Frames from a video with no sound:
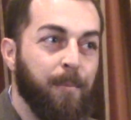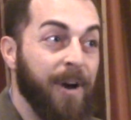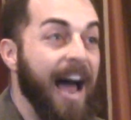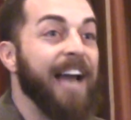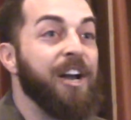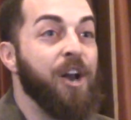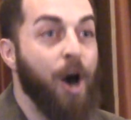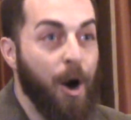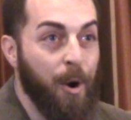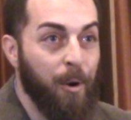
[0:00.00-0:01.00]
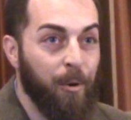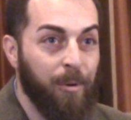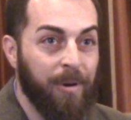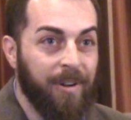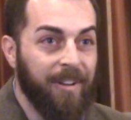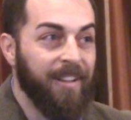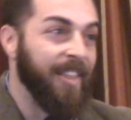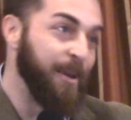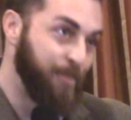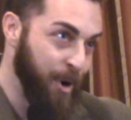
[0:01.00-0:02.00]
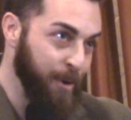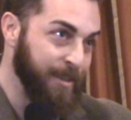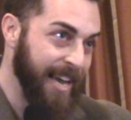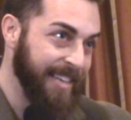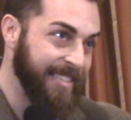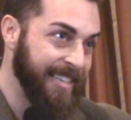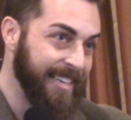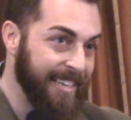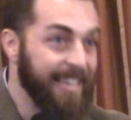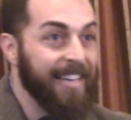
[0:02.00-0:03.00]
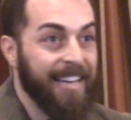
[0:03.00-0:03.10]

but I know that protesting